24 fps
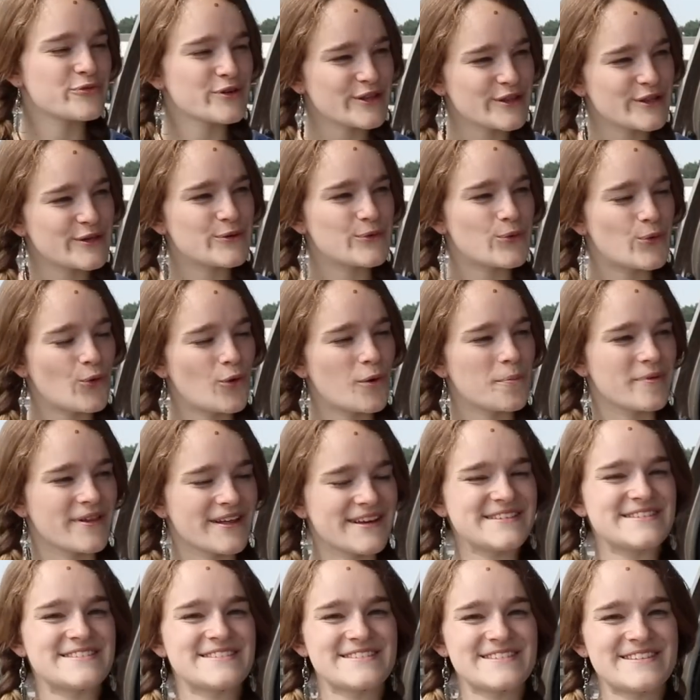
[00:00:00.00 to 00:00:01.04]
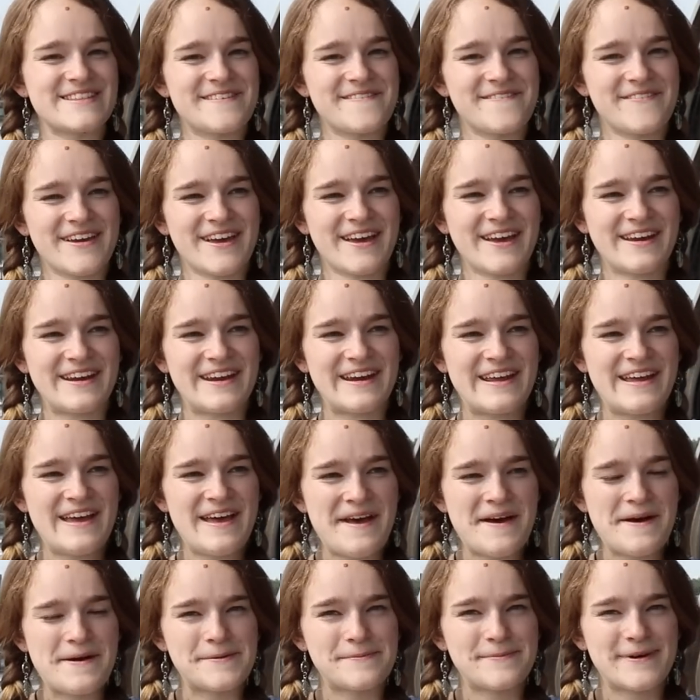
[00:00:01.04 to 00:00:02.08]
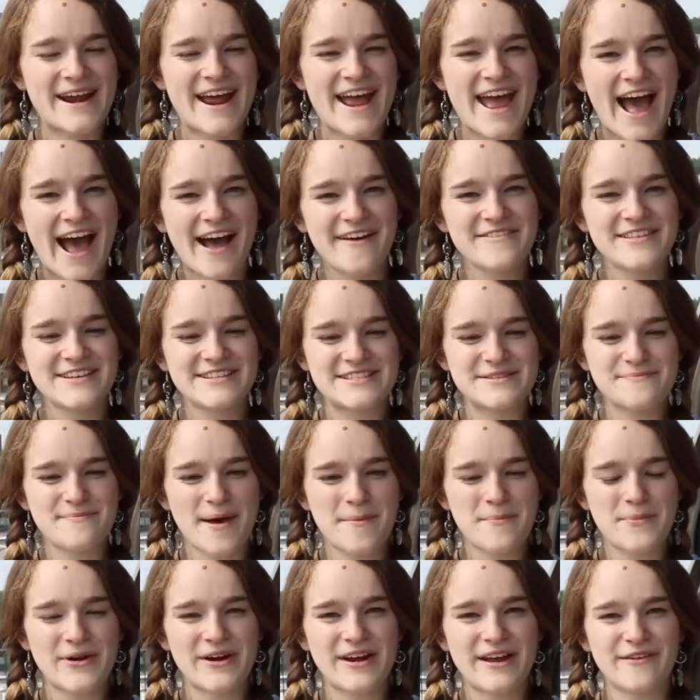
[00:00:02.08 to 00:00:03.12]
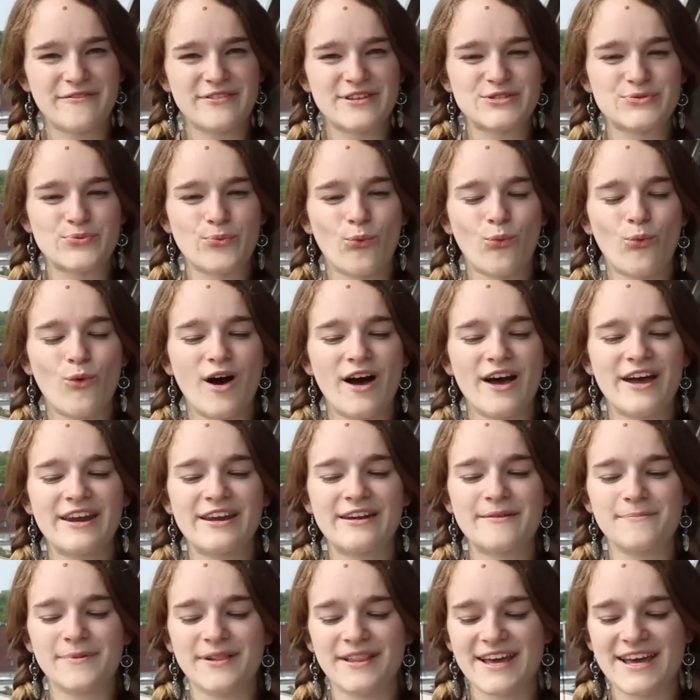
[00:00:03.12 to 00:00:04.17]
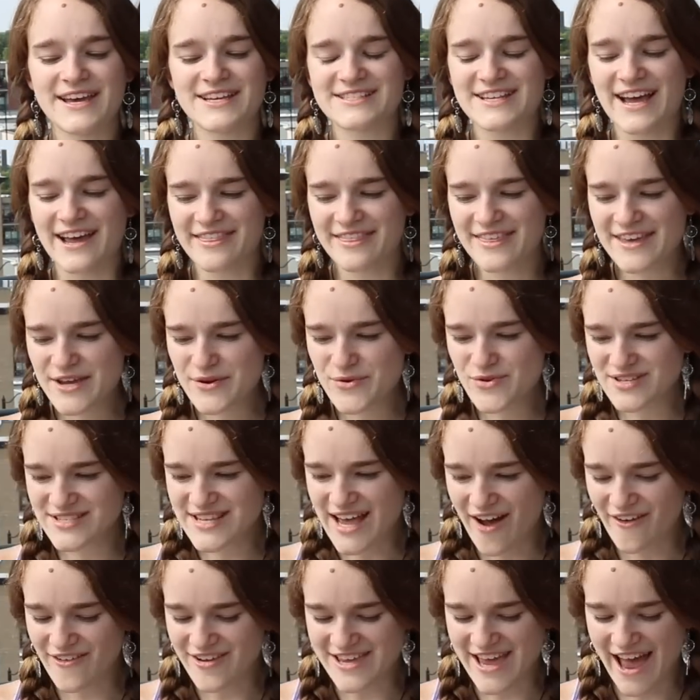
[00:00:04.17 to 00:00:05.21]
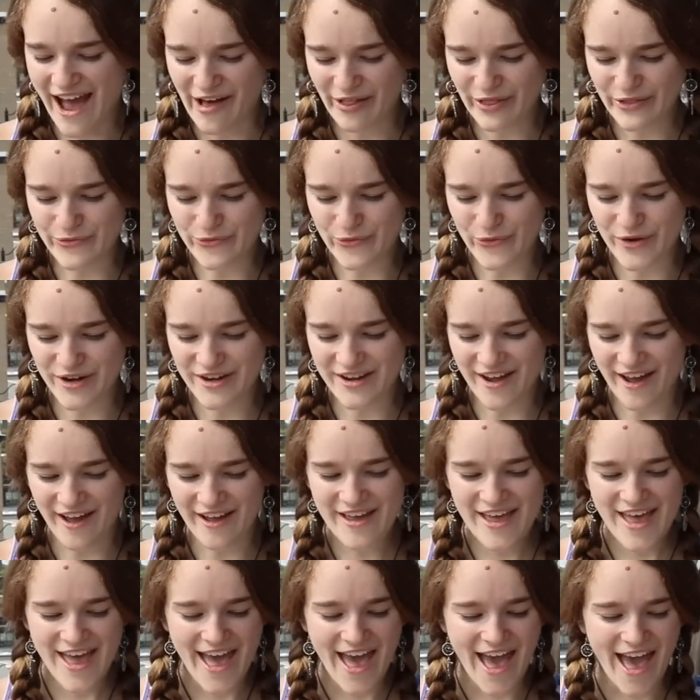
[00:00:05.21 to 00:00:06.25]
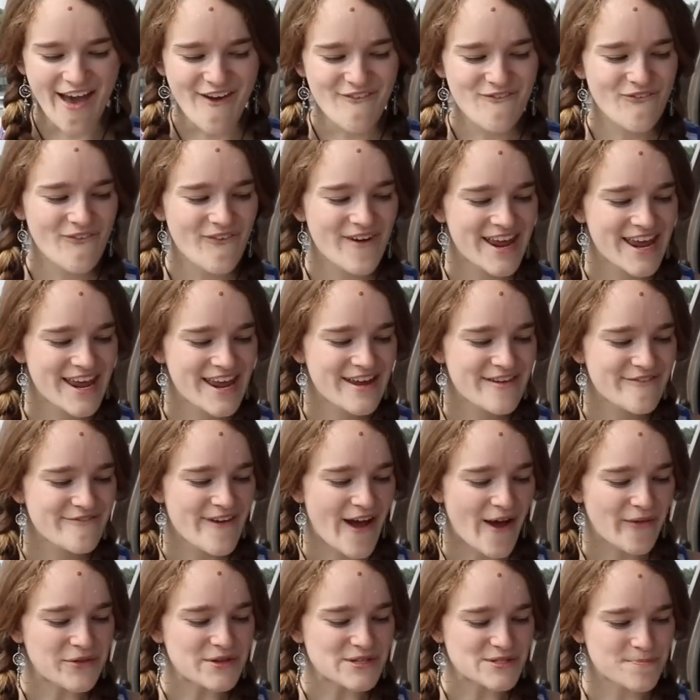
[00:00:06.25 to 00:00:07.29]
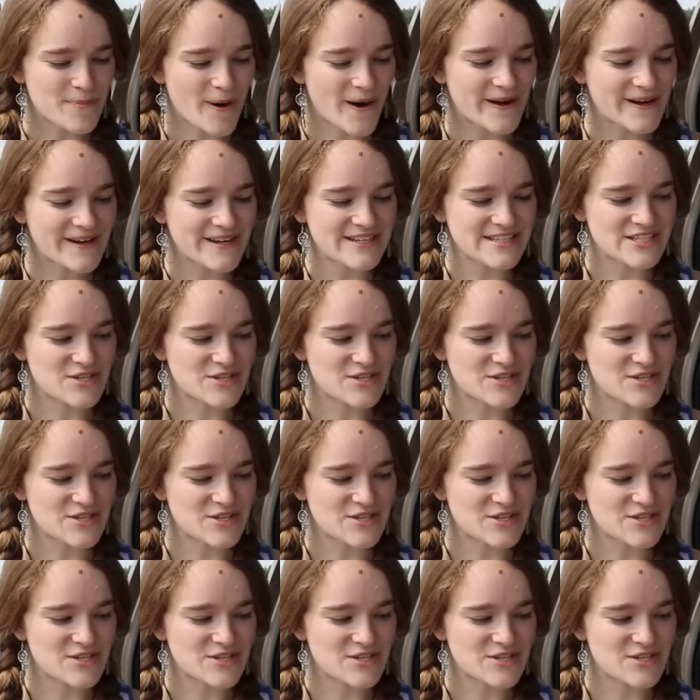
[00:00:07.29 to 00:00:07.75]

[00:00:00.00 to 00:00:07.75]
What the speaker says: really cool places in the van, but I have this memory of this one place, I think it was out in California, and we found this parking